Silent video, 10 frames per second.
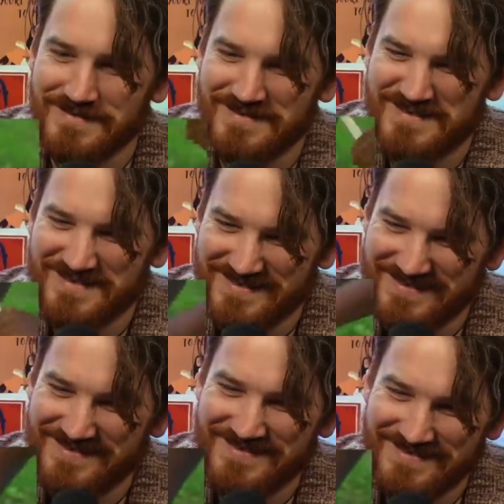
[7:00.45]

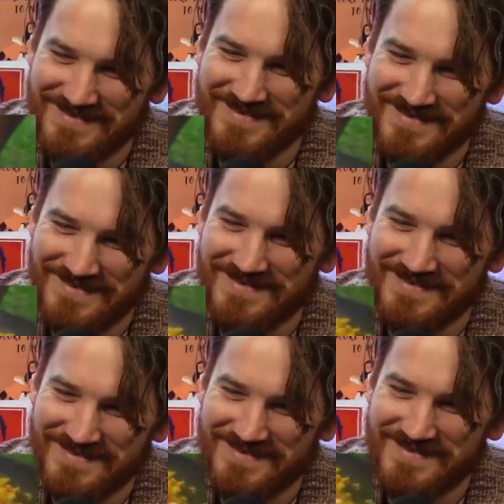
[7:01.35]

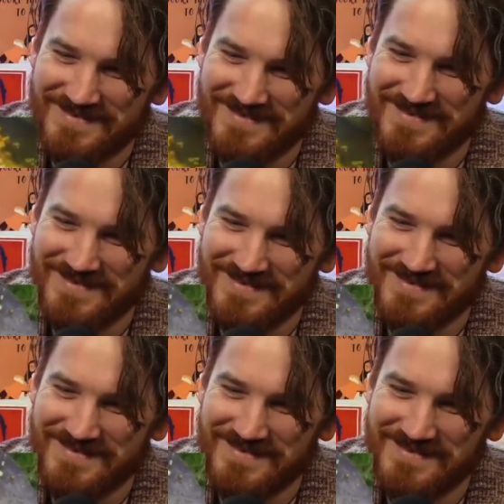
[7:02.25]
No words are spoken by the person on screen.